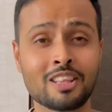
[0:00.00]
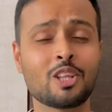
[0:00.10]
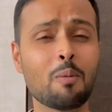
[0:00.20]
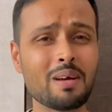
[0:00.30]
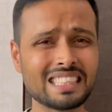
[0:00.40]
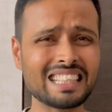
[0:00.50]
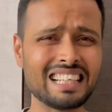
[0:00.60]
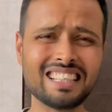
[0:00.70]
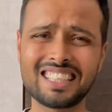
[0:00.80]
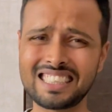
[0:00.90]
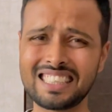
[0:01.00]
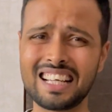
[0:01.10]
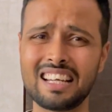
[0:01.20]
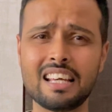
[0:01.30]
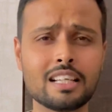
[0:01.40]
Now basically this
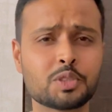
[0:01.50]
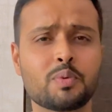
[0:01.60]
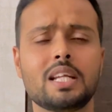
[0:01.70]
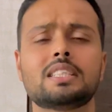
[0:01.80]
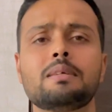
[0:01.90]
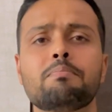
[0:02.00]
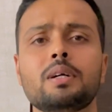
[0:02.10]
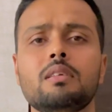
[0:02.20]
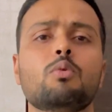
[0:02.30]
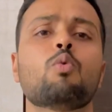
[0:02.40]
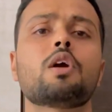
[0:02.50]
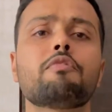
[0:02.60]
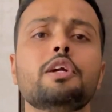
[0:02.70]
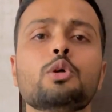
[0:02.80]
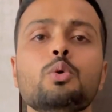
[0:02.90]
technique is very simple. What
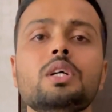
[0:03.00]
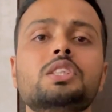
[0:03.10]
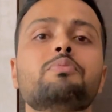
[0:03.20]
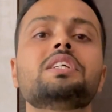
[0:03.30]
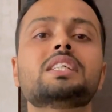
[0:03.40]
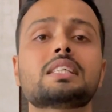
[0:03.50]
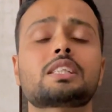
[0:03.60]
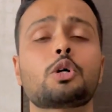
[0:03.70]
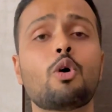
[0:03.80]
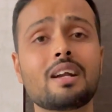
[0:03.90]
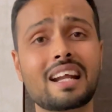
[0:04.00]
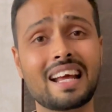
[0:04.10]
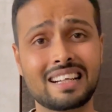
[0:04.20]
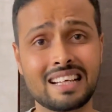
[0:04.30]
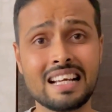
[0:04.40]
we do is we just
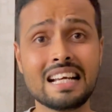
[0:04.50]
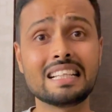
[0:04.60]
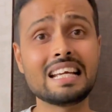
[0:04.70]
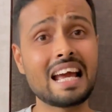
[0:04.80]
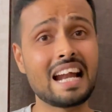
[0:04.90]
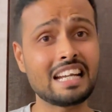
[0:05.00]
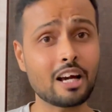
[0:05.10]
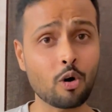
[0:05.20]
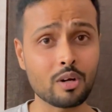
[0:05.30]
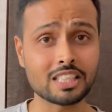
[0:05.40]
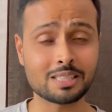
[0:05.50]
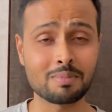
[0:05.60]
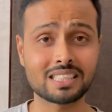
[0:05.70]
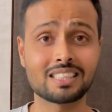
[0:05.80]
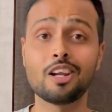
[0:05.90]
contract the antagonist
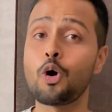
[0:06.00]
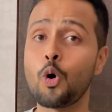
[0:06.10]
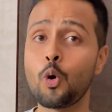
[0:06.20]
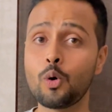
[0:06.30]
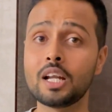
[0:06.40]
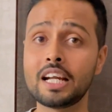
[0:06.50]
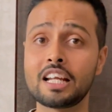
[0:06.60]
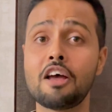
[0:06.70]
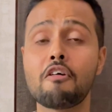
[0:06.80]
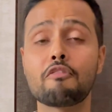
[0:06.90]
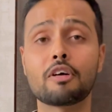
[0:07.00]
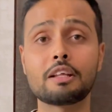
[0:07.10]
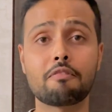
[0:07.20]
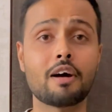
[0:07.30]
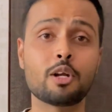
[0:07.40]
muscle, hold it for
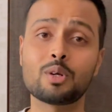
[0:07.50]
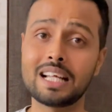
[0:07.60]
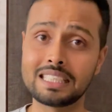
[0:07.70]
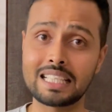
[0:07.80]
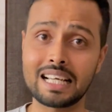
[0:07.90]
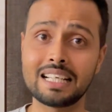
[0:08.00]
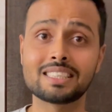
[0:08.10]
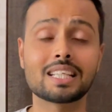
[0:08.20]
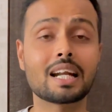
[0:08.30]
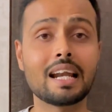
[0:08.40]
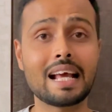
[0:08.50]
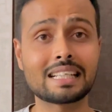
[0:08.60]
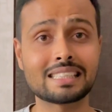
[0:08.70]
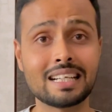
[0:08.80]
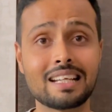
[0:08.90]
the 5 to 10 seconds,
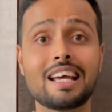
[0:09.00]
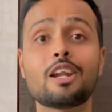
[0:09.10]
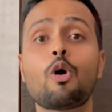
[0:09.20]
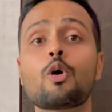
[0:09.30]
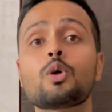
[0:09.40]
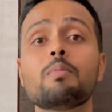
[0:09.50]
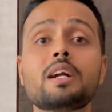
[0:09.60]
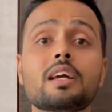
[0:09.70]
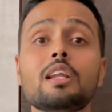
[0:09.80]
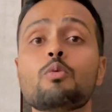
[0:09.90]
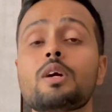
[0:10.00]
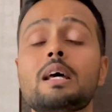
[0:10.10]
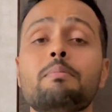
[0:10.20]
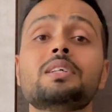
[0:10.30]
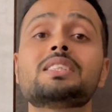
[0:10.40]
relax it, and automatically what
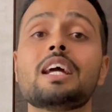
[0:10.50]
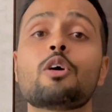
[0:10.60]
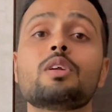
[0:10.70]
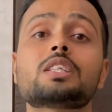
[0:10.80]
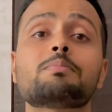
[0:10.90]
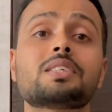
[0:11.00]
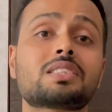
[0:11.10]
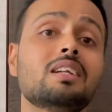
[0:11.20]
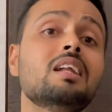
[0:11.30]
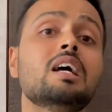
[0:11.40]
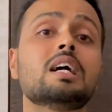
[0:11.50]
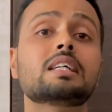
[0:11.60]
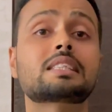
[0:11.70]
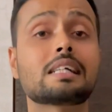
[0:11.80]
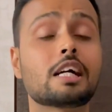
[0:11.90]
happens, the agonist muscle
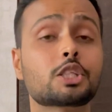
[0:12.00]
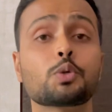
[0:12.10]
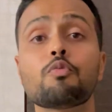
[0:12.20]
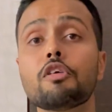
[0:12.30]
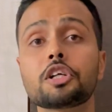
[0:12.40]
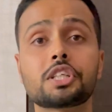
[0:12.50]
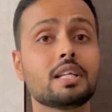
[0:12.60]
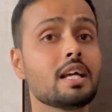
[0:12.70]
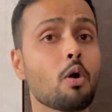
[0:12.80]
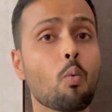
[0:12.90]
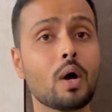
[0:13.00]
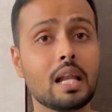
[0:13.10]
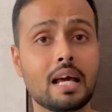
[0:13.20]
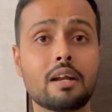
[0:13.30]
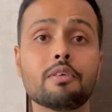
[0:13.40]
starts functioning
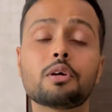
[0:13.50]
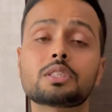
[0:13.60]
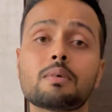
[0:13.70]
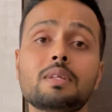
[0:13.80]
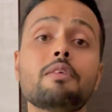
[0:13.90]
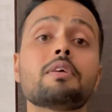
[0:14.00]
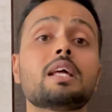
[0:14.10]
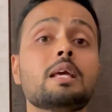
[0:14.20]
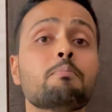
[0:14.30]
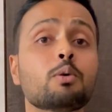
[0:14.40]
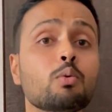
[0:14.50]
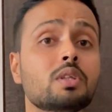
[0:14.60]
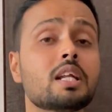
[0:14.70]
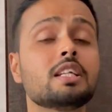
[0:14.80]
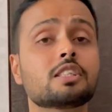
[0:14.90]
well, and because of that we can improve
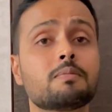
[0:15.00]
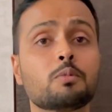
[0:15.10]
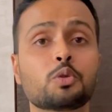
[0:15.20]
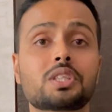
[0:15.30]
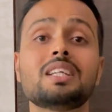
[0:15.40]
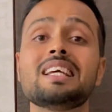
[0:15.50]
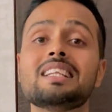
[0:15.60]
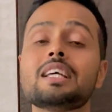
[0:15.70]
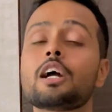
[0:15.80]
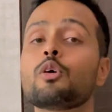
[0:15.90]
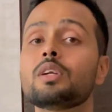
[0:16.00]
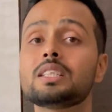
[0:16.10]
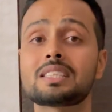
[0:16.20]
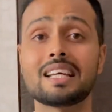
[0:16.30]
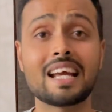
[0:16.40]
the range of motion in the
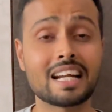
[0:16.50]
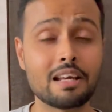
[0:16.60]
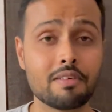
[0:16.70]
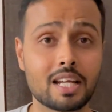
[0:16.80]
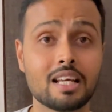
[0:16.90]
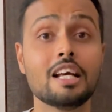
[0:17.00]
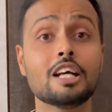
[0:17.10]
agonist activity.